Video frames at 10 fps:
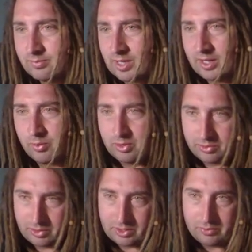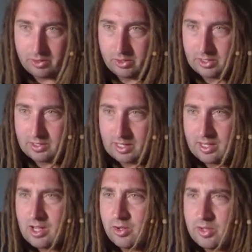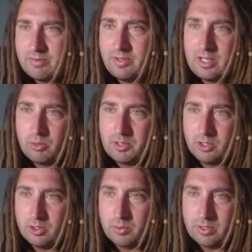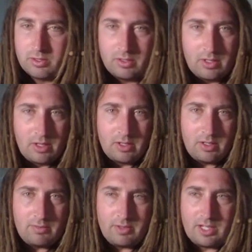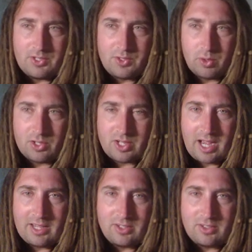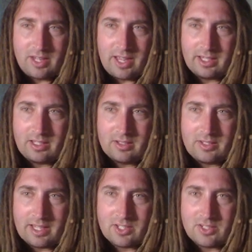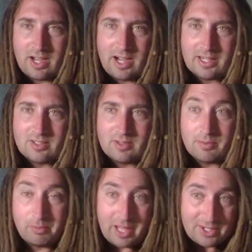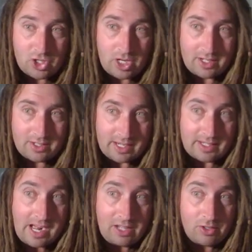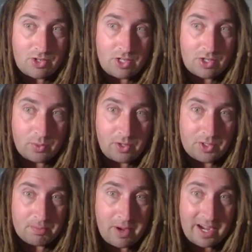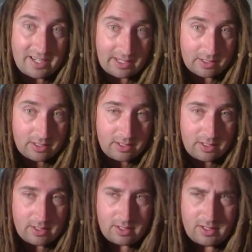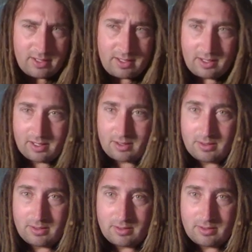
I don't want to really look at that. NVIDIA would be a good one. NVIDIA is sort of tied to tech and tech stocks and blockchain technology as well as mining. And